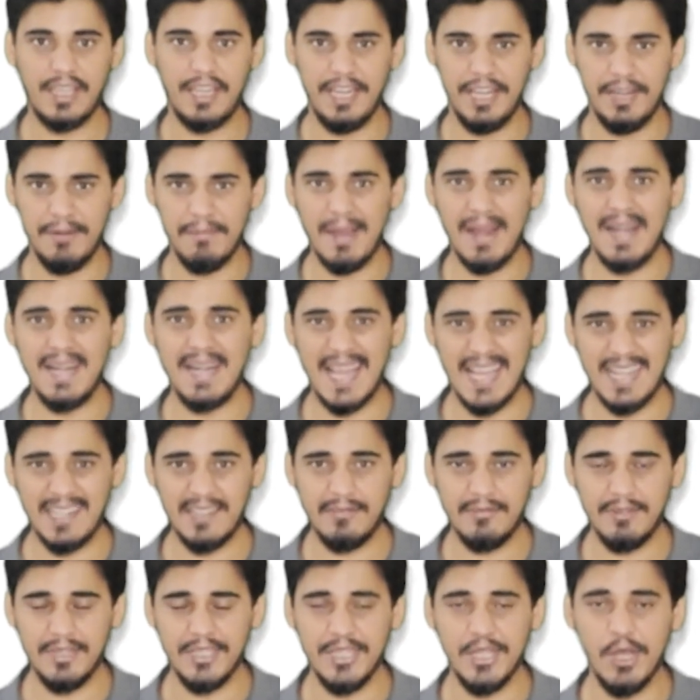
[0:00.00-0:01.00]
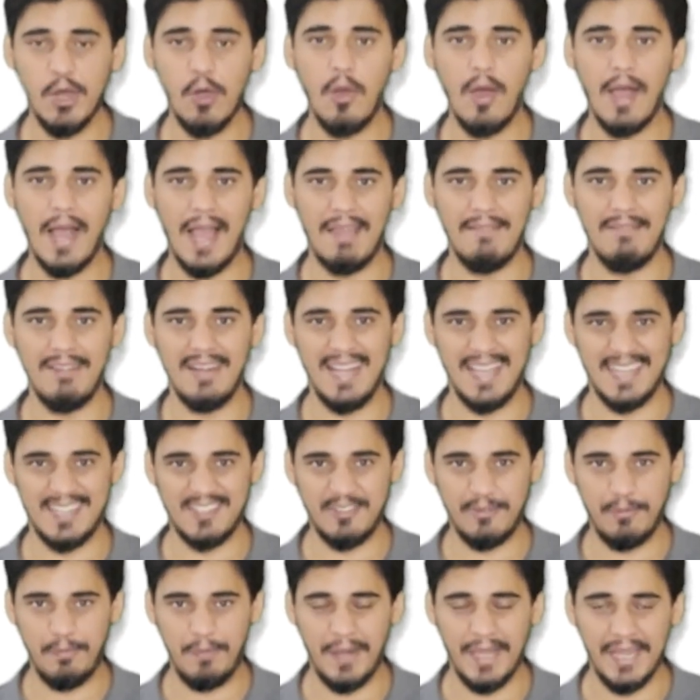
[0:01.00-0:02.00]
In my next video, I will
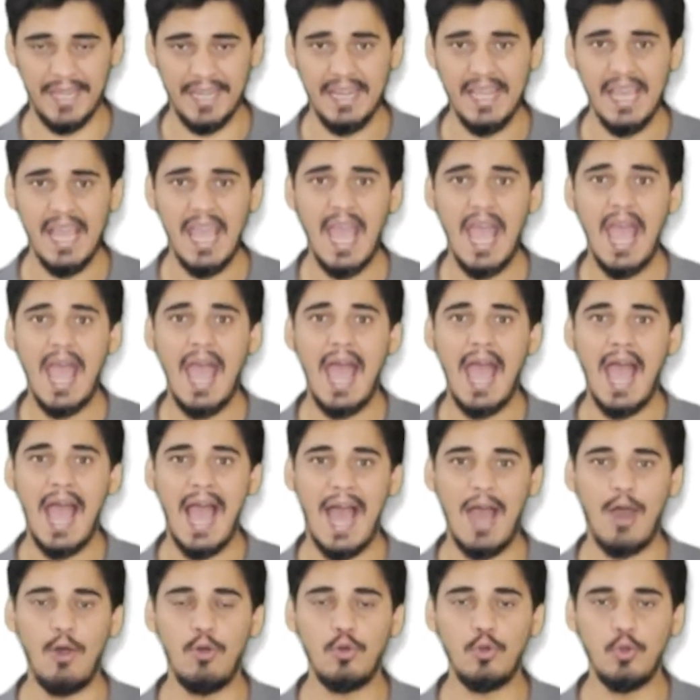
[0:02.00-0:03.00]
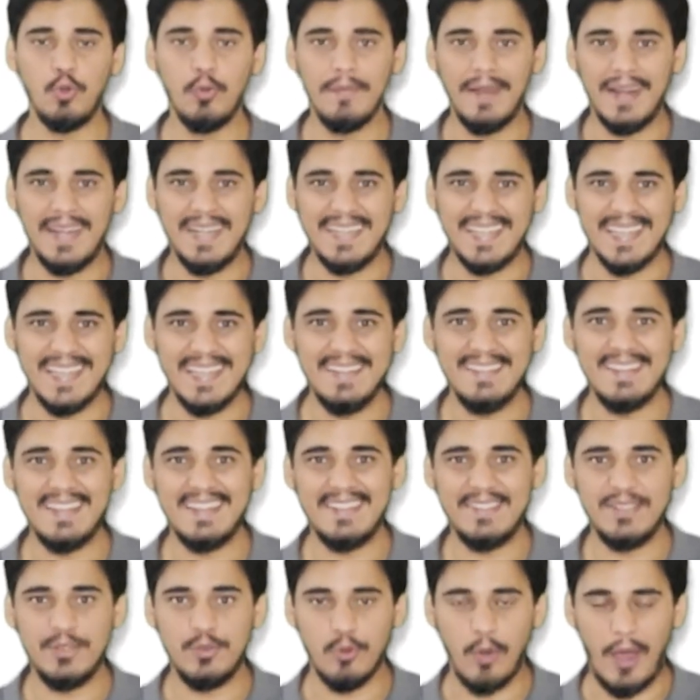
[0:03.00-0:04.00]
explain how to maintain
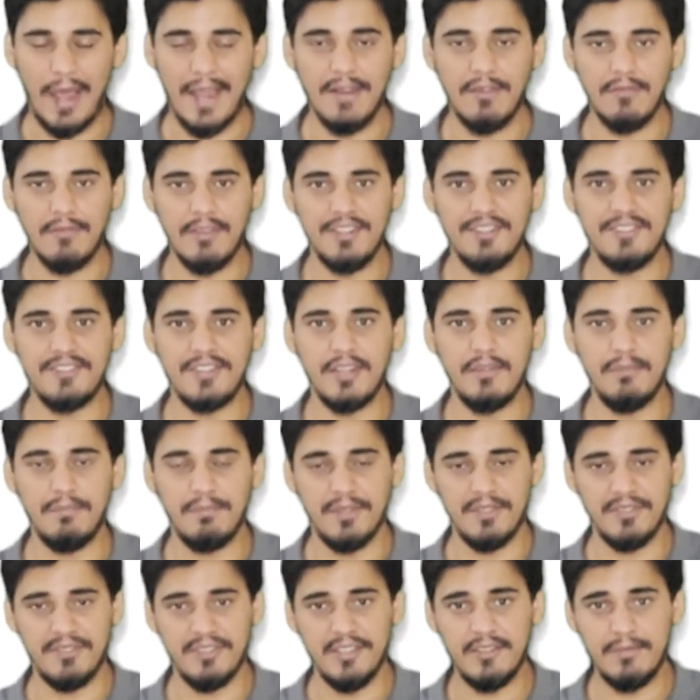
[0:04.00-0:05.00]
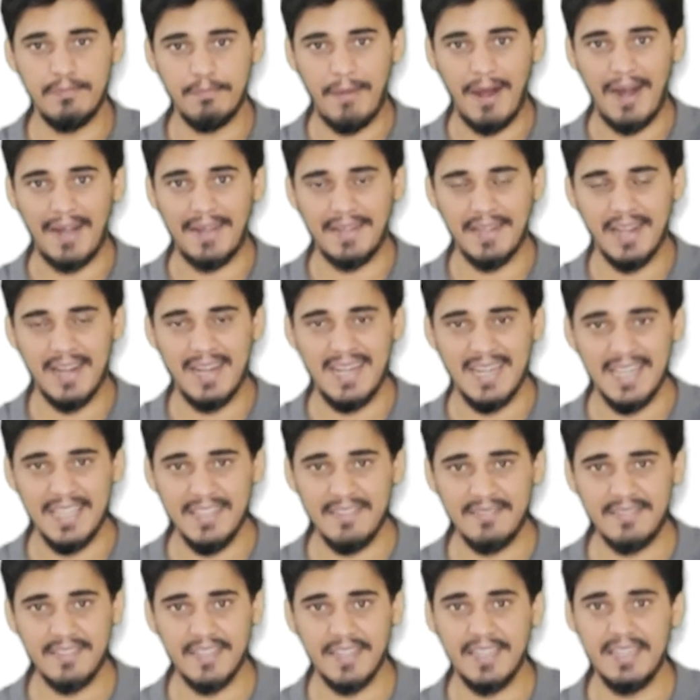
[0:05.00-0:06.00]
the joint venture business partner
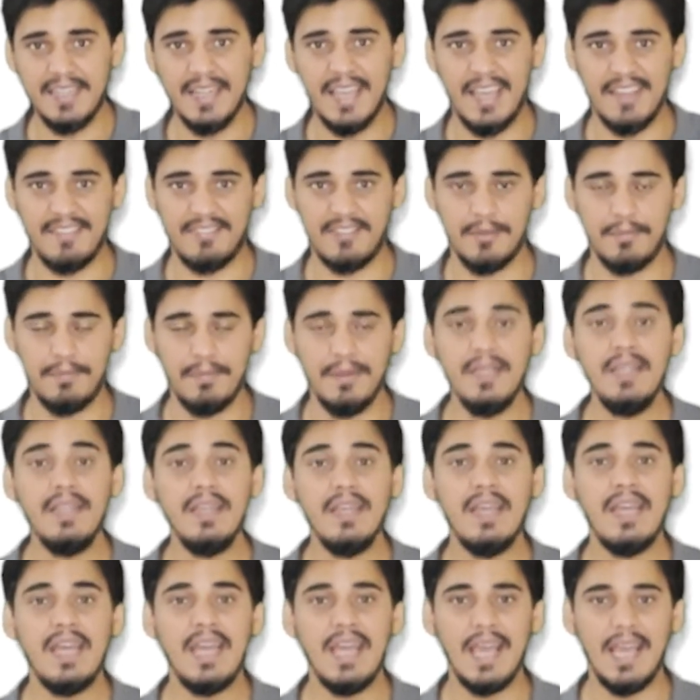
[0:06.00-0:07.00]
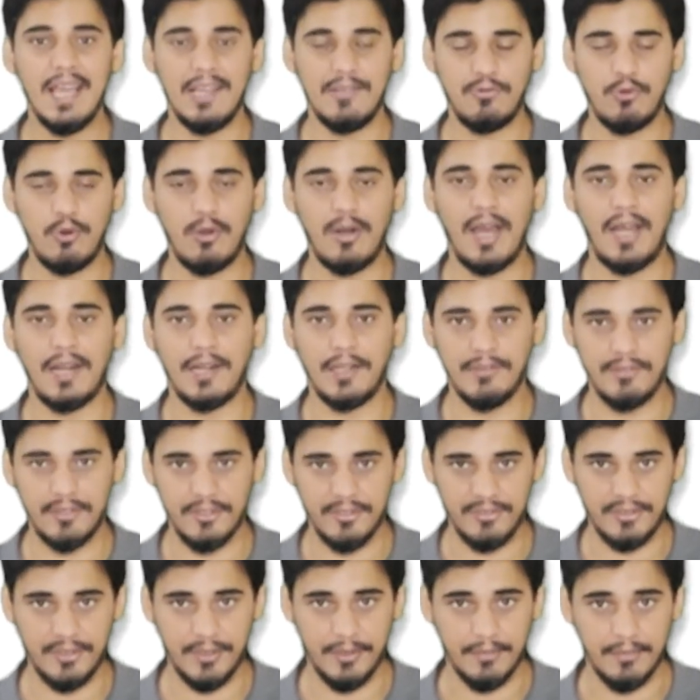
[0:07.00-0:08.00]
list in SAP S/4HANA
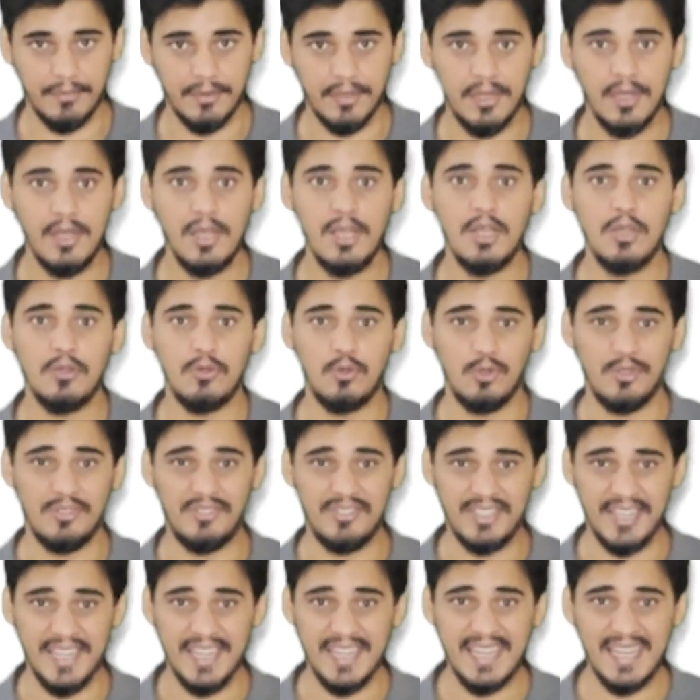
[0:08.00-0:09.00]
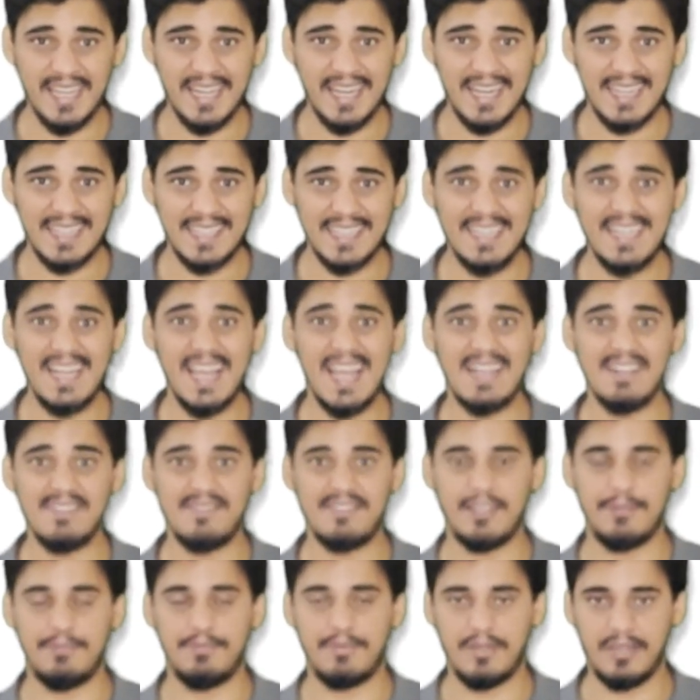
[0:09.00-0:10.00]
system. So stay connected
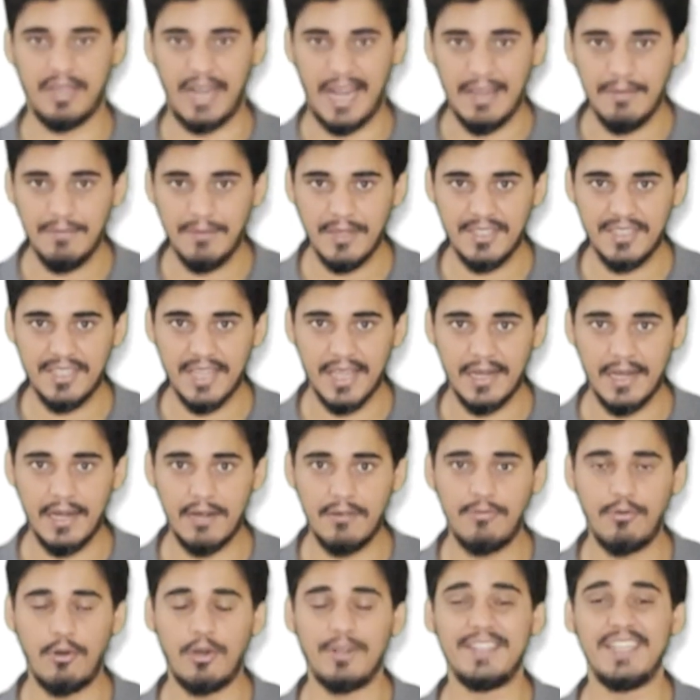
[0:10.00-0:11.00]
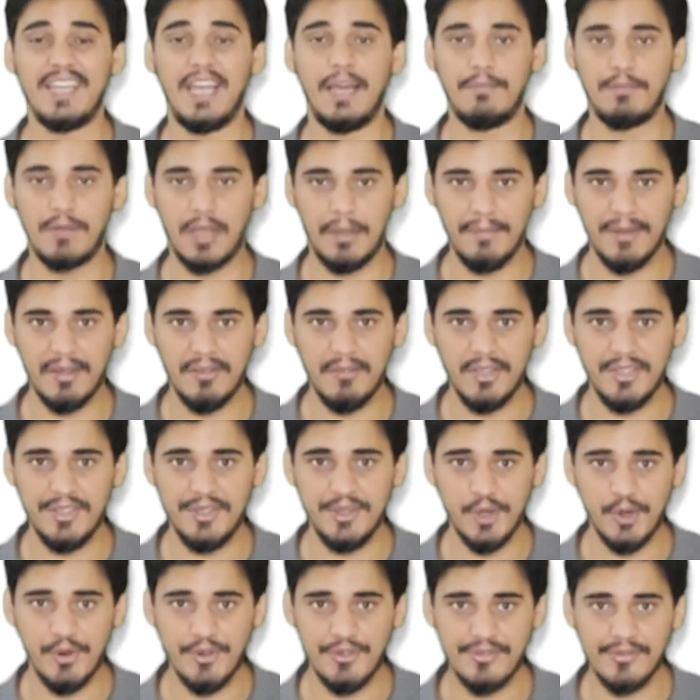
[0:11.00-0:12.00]
and subscribe the channel for the upcoming
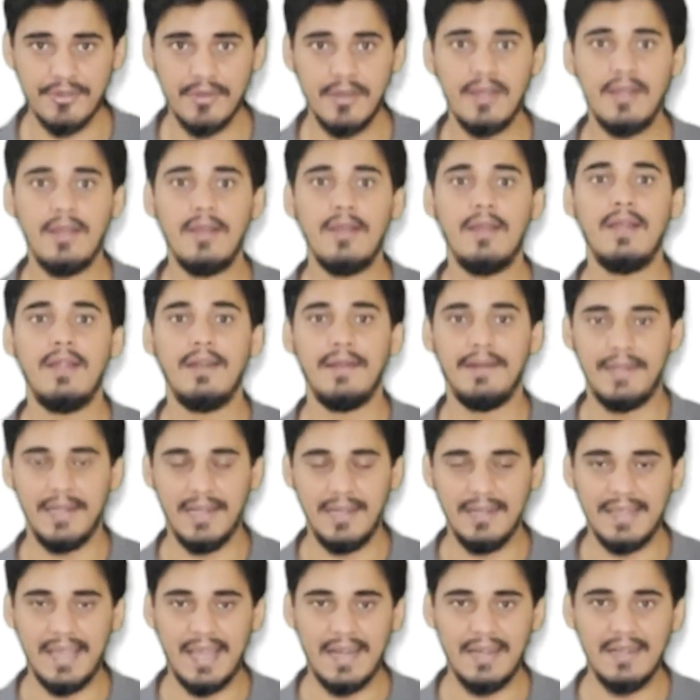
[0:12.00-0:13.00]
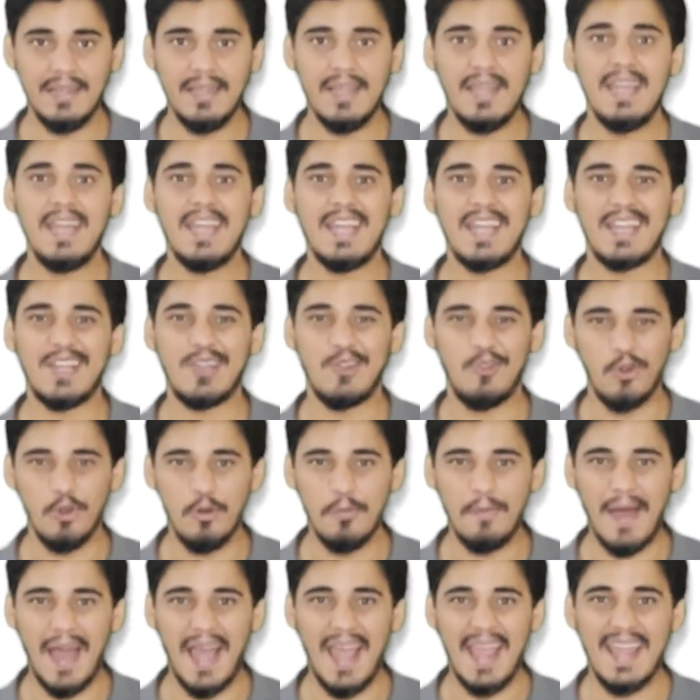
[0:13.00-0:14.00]
videos. Till then,
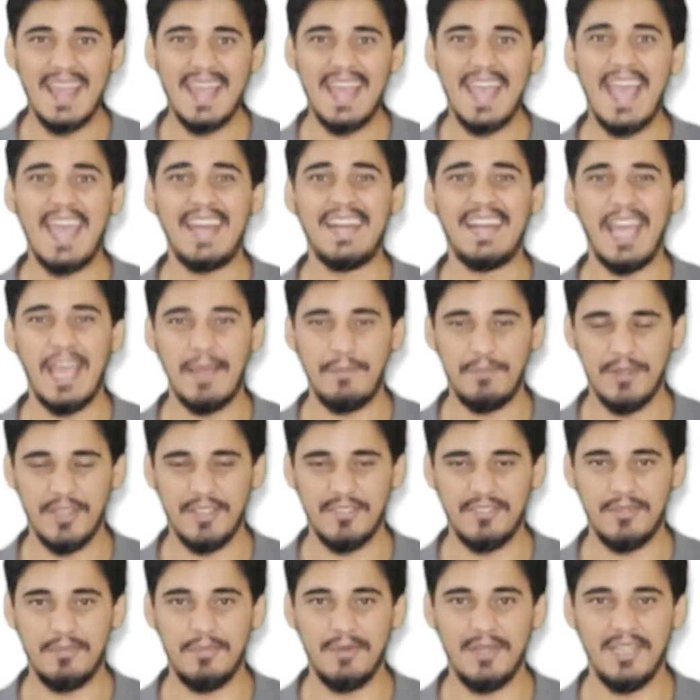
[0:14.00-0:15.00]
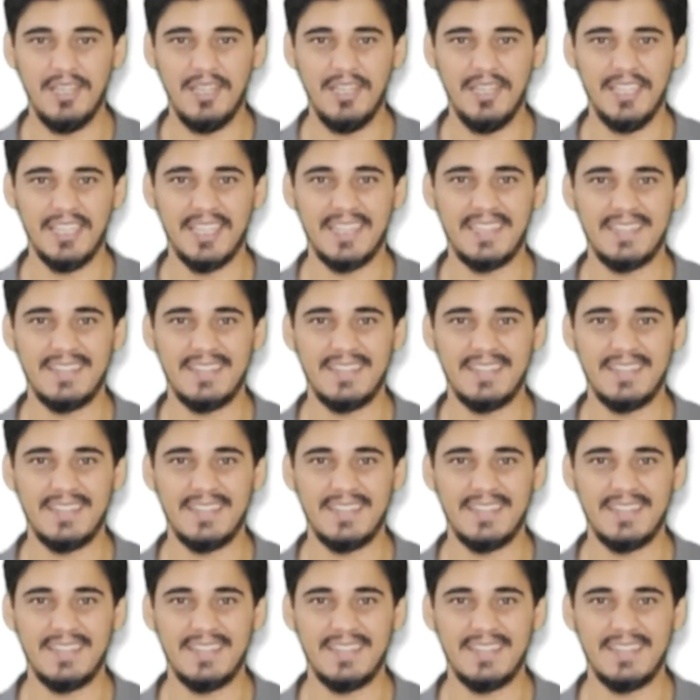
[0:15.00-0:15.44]
goodbye and happy SAP learning.